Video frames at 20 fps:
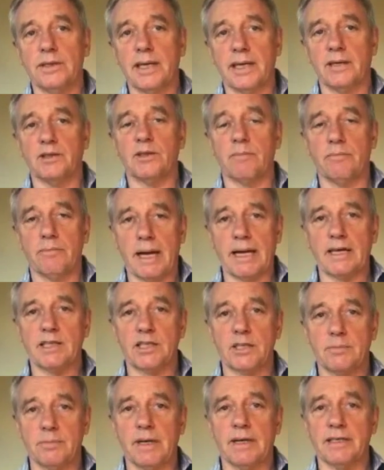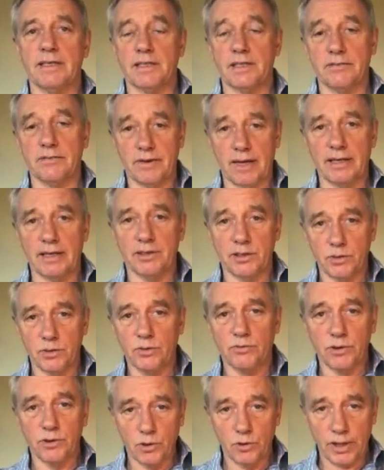how to maximise the
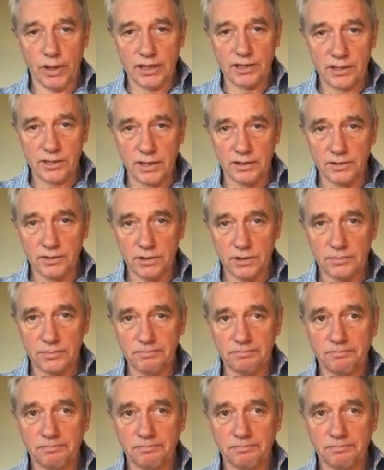value of your assets.